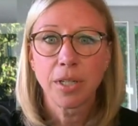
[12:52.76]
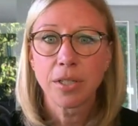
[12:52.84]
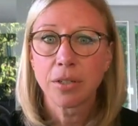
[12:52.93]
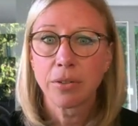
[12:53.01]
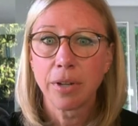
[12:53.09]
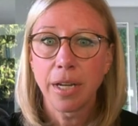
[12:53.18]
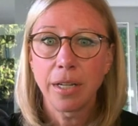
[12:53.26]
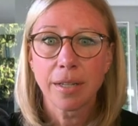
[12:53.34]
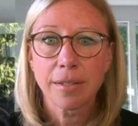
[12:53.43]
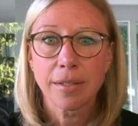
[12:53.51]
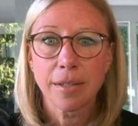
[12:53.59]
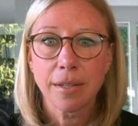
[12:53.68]
2280
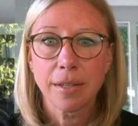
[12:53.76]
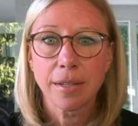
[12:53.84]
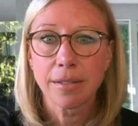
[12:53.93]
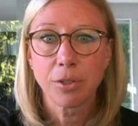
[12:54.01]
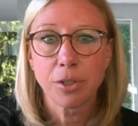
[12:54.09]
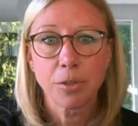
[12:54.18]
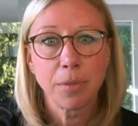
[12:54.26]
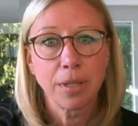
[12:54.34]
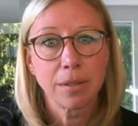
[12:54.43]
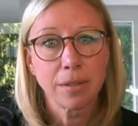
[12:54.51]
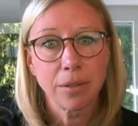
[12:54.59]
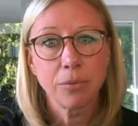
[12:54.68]
SSD, which
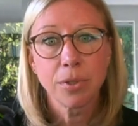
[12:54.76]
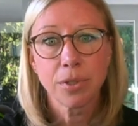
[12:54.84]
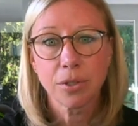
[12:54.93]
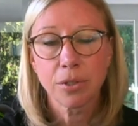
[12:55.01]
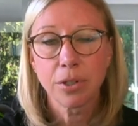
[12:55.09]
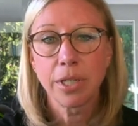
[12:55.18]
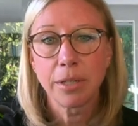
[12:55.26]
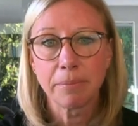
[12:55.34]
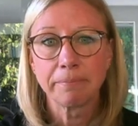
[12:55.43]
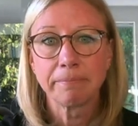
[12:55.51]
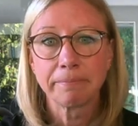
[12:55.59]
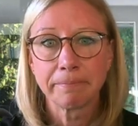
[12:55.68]
means it will
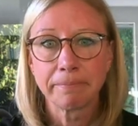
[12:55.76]
scream.